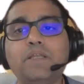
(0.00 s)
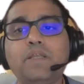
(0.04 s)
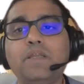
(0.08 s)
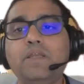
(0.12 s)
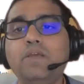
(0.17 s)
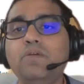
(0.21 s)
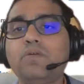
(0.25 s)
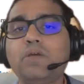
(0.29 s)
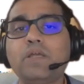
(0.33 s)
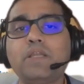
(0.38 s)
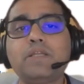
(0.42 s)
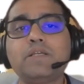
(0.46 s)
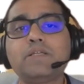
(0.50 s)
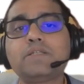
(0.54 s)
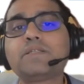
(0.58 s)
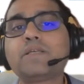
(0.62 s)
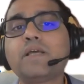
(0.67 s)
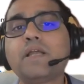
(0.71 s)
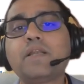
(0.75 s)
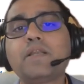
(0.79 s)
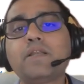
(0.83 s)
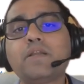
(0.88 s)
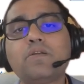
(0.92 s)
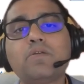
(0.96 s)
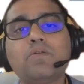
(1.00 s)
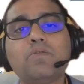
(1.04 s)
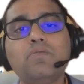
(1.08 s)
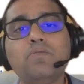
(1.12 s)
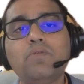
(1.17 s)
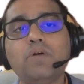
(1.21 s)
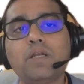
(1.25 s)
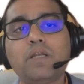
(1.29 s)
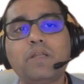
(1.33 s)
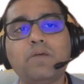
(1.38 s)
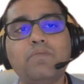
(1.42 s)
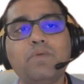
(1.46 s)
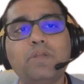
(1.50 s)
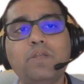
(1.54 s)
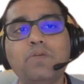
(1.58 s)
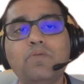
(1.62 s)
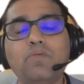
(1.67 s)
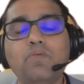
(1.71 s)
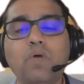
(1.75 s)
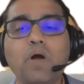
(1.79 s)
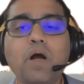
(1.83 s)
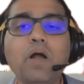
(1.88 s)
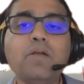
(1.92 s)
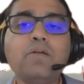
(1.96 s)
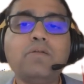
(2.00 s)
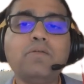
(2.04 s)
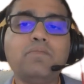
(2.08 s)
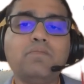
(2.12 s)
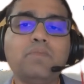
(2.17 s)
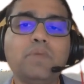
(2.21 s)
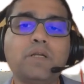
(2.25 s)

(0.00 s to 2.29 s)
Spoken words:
and you can reset it to whatever you want.